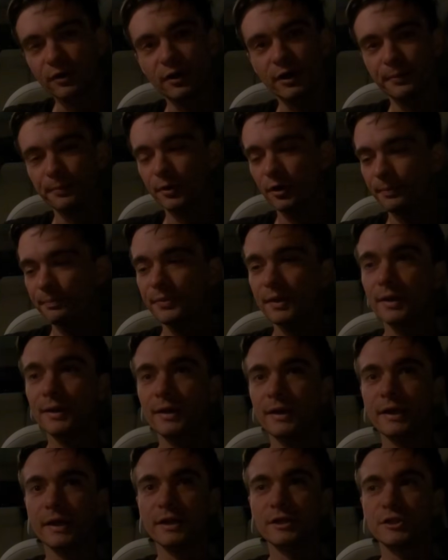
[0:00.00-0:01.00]
Sorry, Mom.
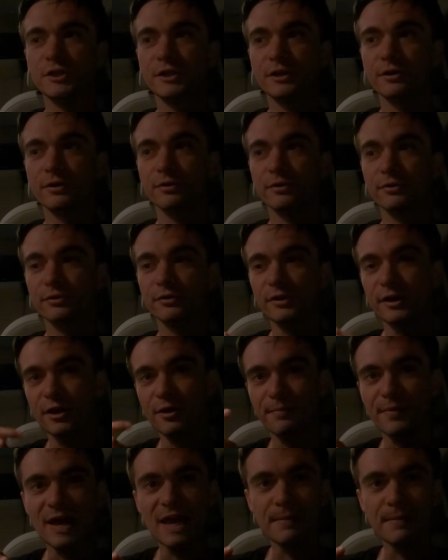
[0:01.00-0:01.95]
And she goes, you know,